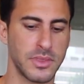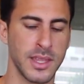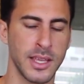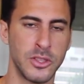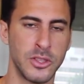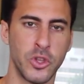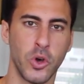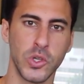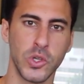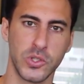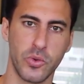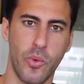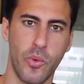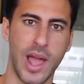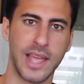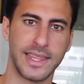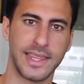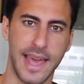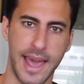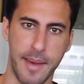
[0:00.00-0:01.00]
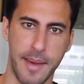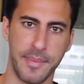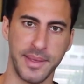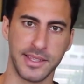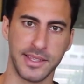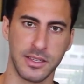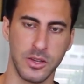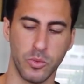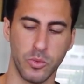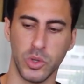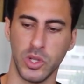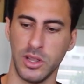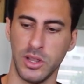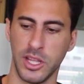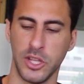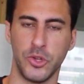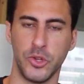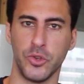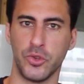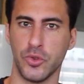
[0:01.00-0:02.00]
And those right habits will
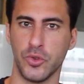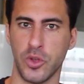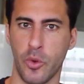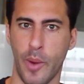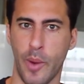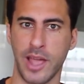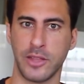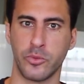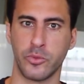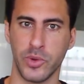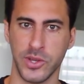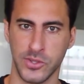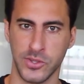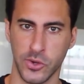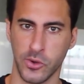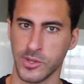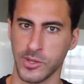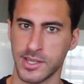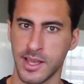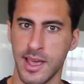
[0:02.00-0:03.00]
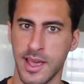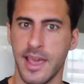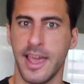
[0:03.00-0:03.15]
lead you to the right results.